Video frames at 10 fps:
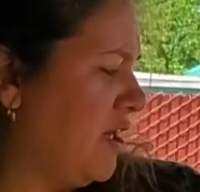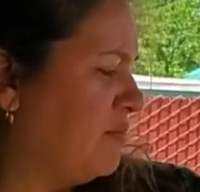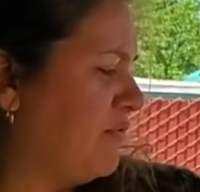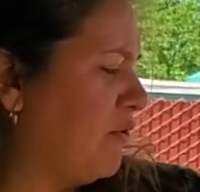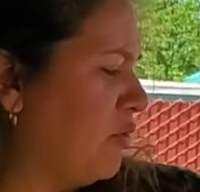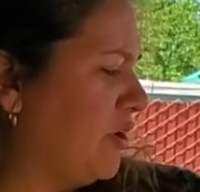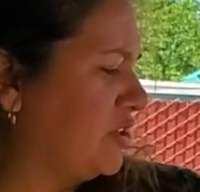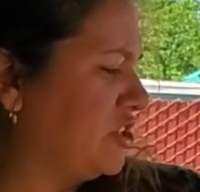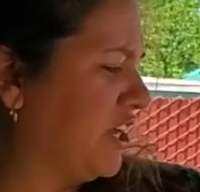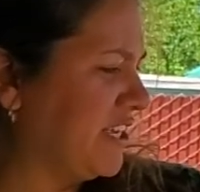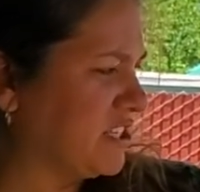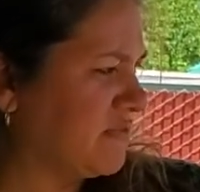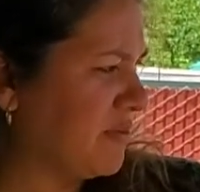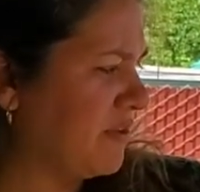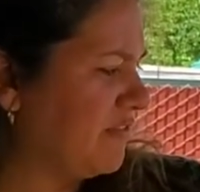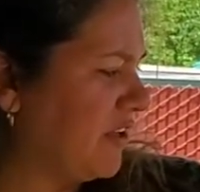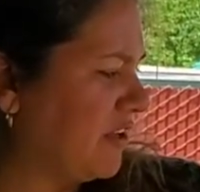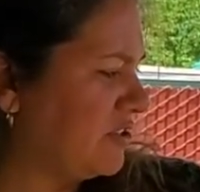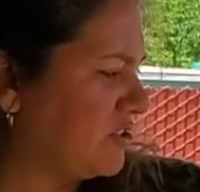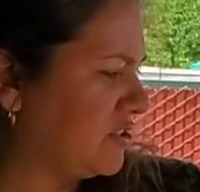before we're chased from the
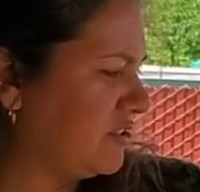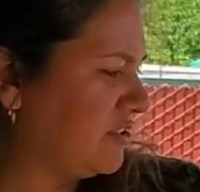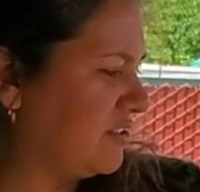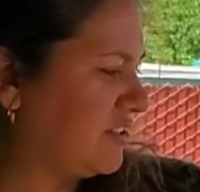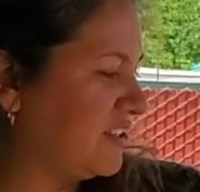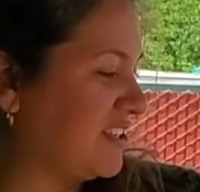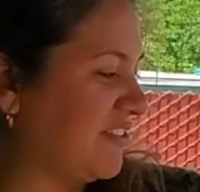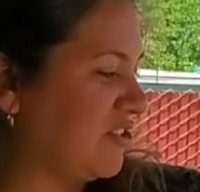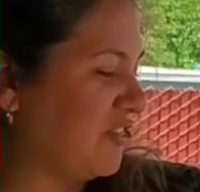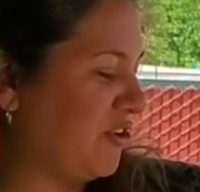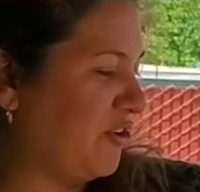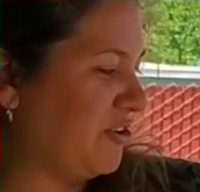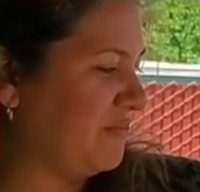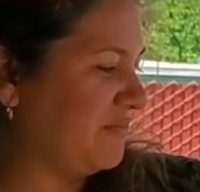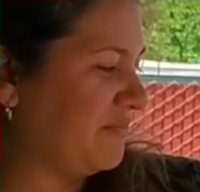village," said the third,